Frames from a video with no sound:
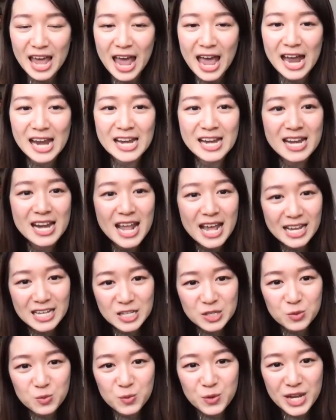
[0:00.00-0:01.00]
And
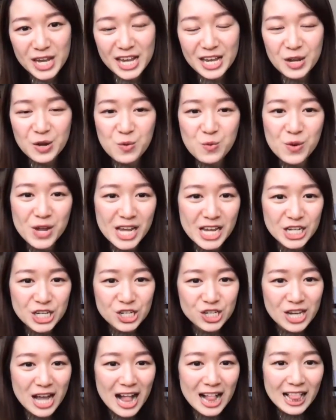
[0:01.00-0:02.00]
next week, we
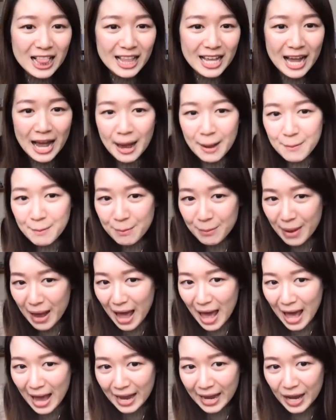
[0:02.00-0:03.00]
shall come
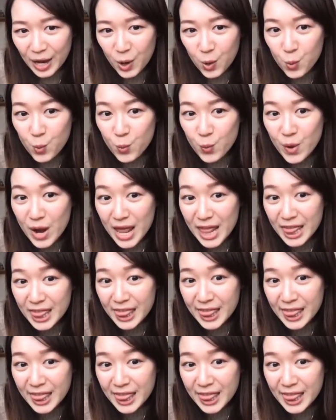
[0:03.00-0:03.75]
back with